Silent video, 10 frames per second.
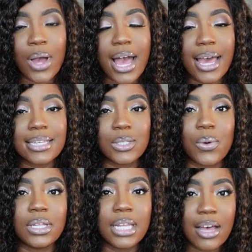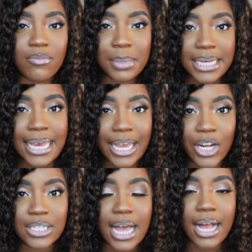guys, on
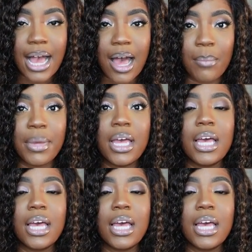lovemehair.com.